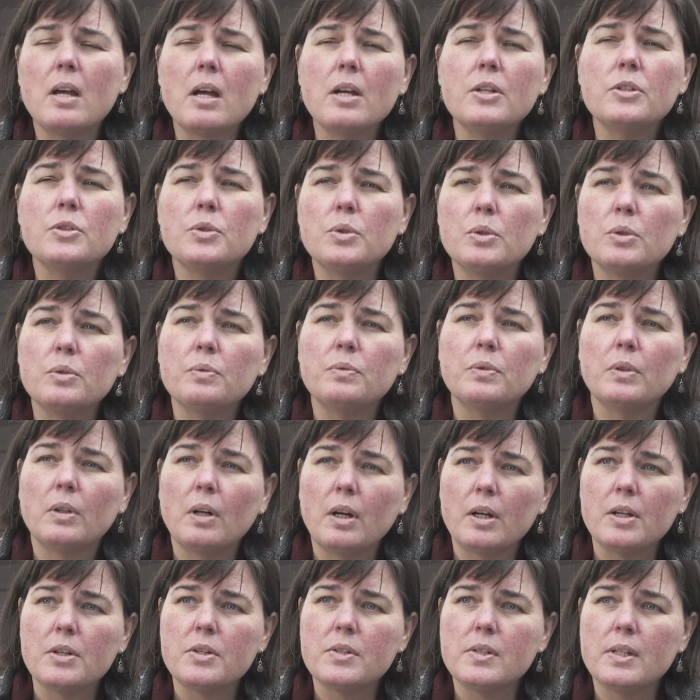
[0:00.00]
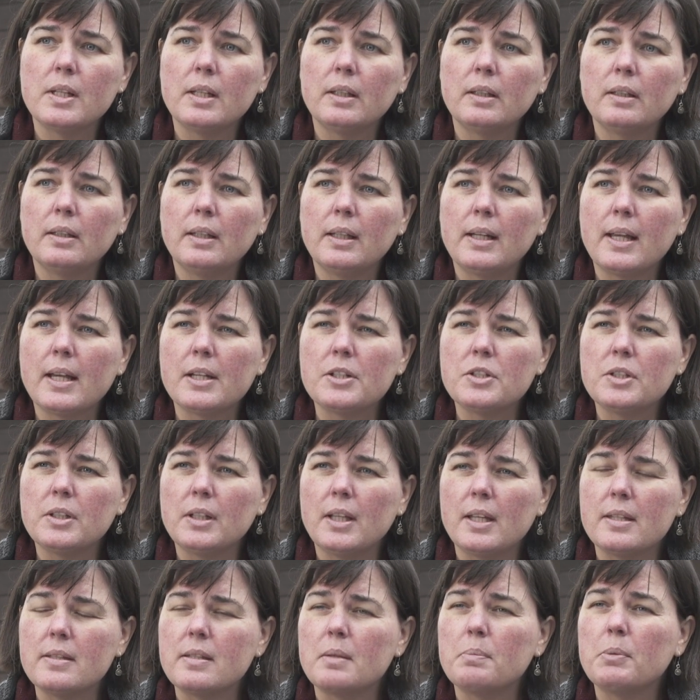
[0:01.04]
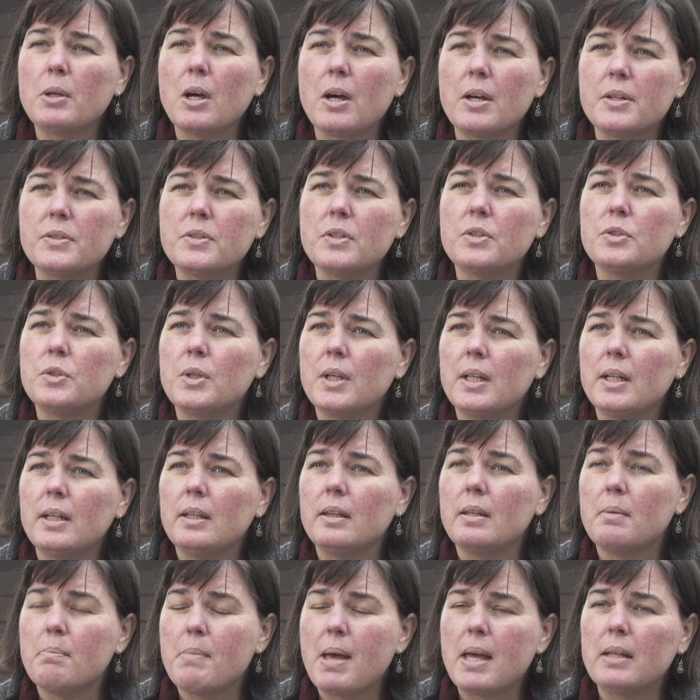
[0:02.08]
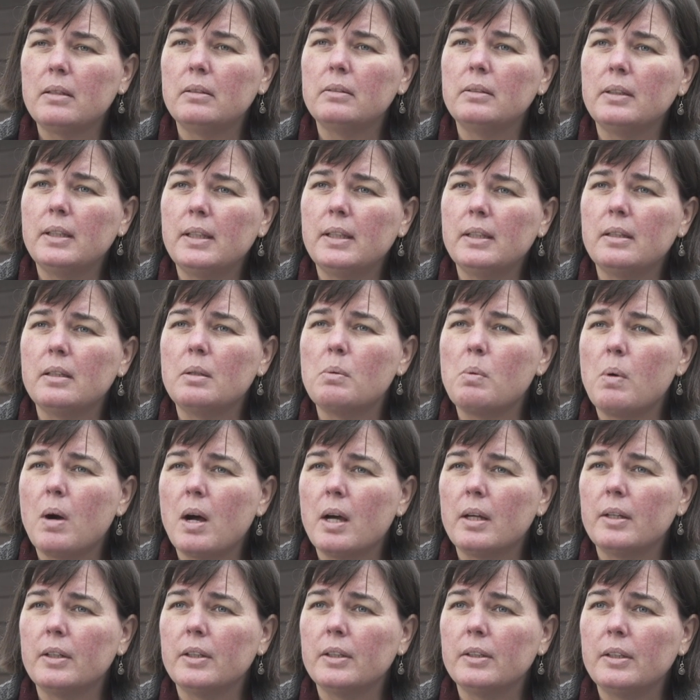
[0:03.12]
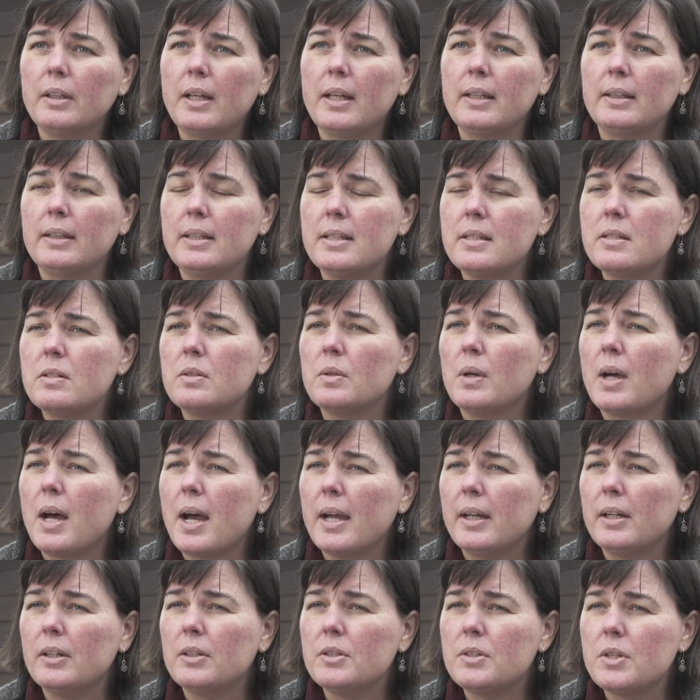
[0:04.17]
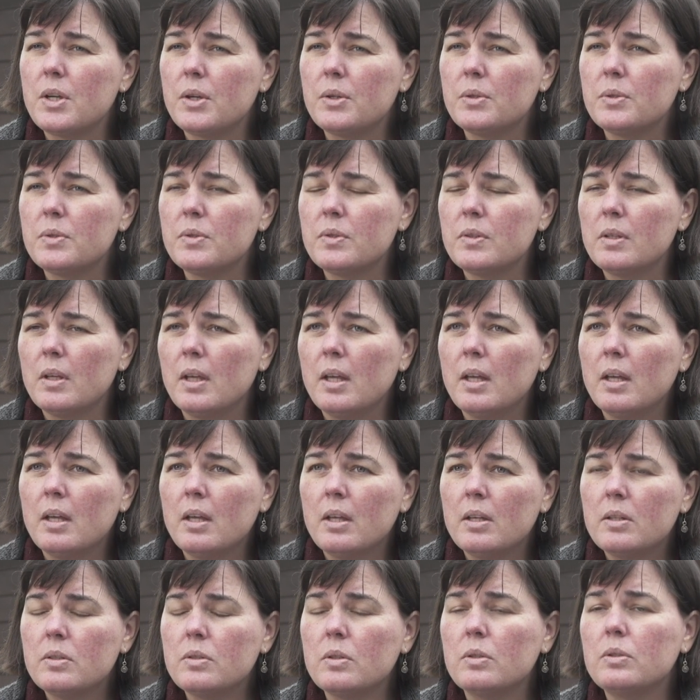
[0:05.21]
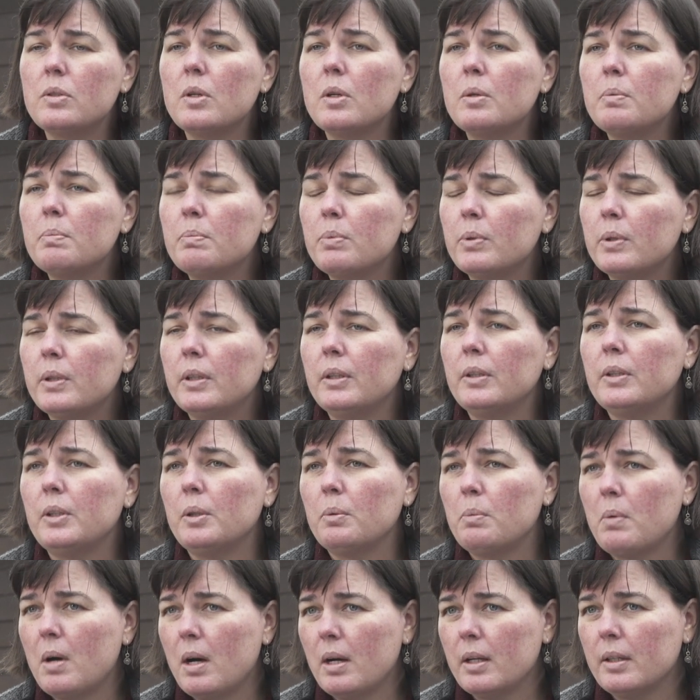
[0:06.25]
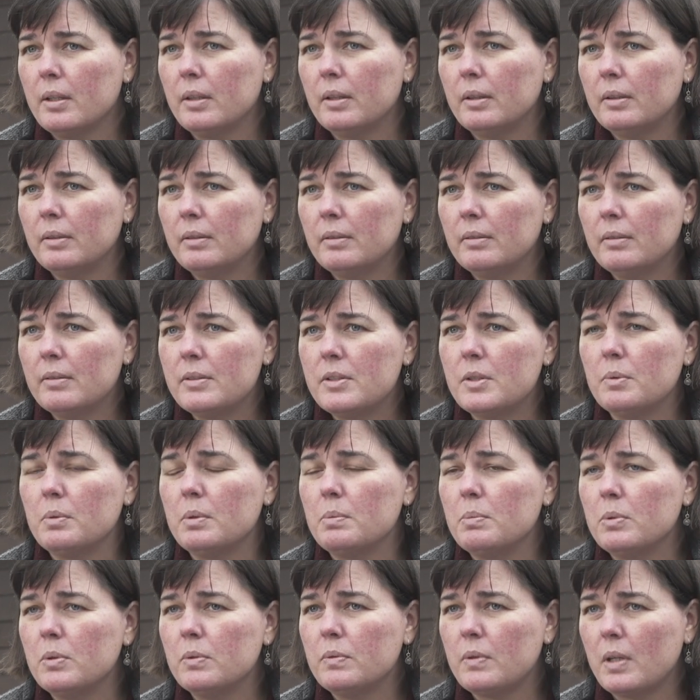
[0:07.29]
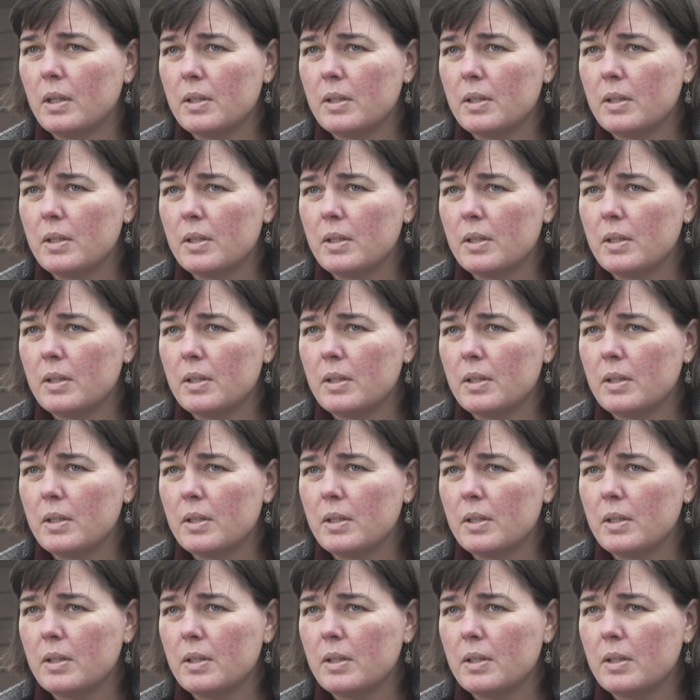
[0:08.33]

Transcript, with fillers: not true for arsenic. It actually ends up concentrating the metal in the water and leads to a higher dose. So, don't boil your water to remove